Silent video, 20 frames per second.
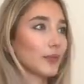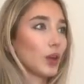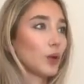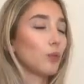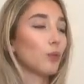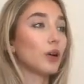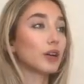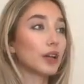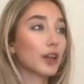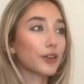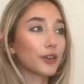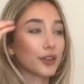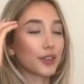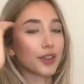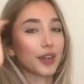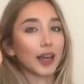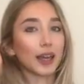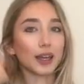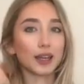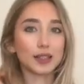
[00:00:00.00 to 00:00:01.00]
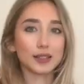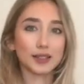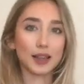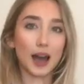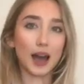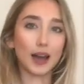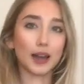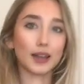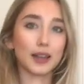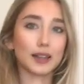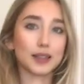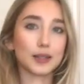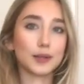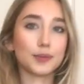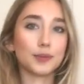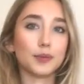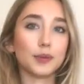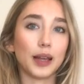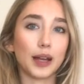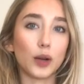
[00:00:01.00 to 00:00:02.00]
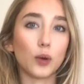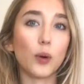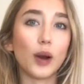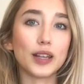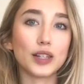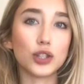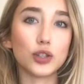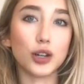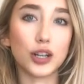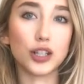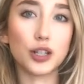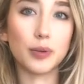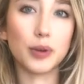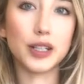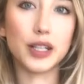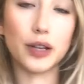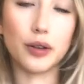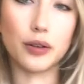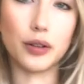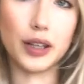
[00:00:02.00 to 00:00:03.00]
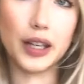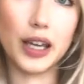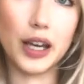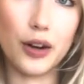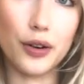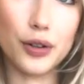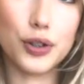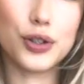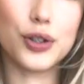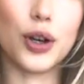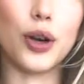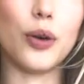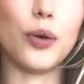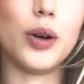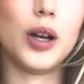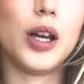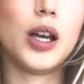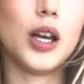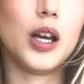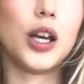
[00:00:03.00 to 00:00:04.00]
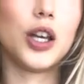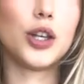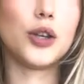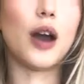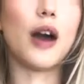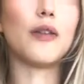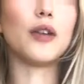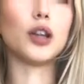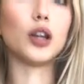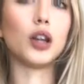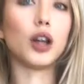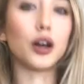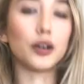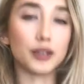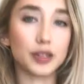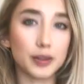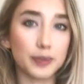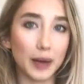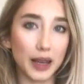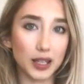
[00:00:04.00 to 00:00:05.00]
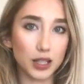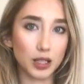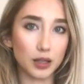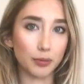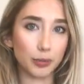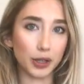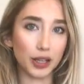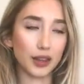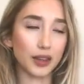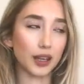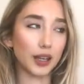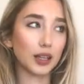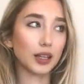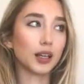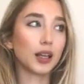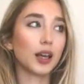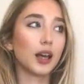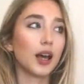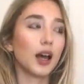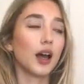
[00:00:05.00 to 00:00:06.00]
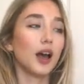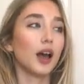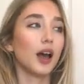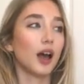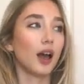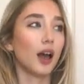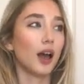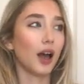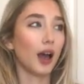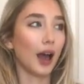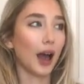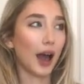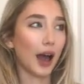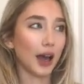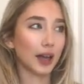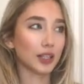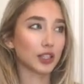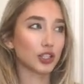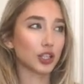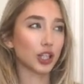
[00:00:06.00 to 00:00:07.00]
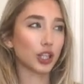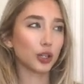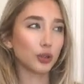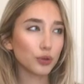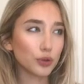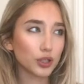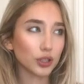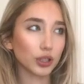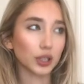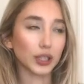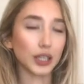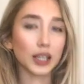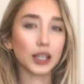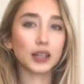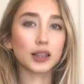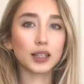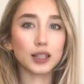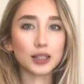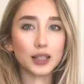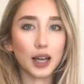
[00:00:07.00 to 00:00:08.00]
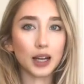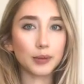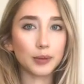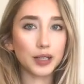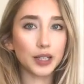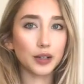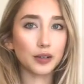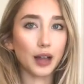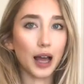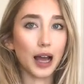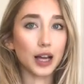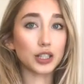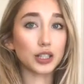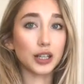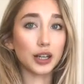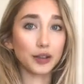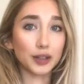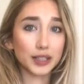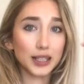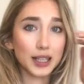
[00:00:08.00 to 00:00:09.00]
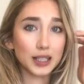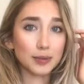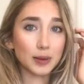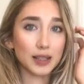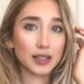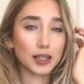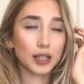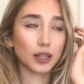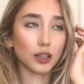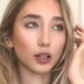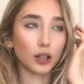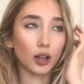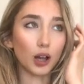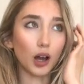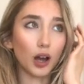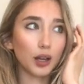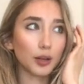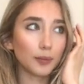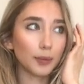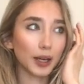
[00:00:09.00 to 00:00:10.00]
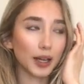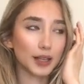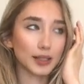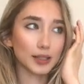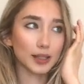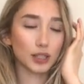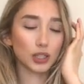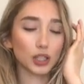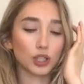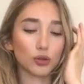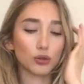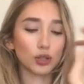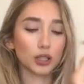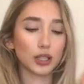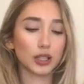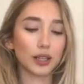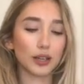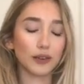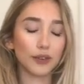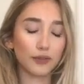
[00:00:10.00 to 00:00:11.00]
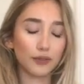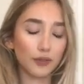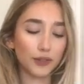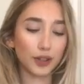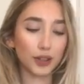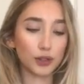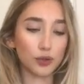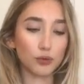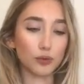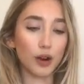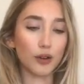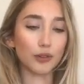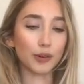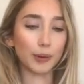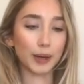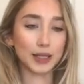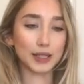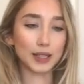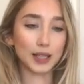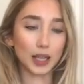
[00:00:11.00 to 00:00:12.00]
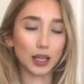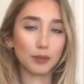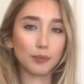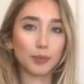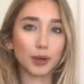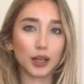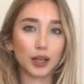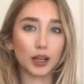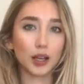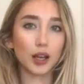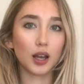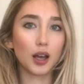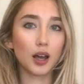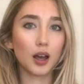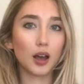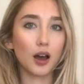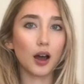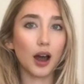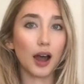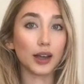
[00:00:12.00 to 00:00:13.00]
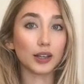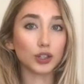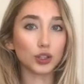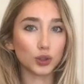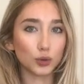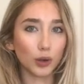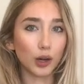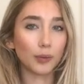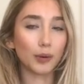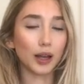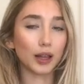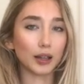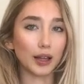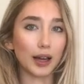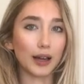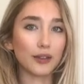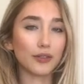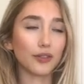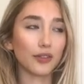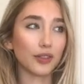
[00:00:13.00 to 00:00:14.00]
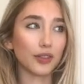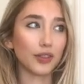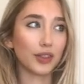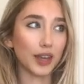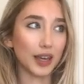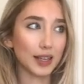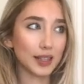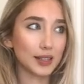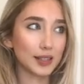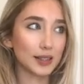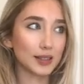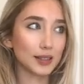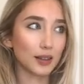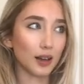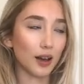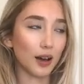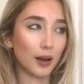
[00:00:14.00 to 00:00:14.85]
One other thing is that it's like quite stretchy material here, so you have a lot of space to breathe in. And usually this kind of material actually irritates my skin a lot because it feels rough on my skin, but I swear on my life, this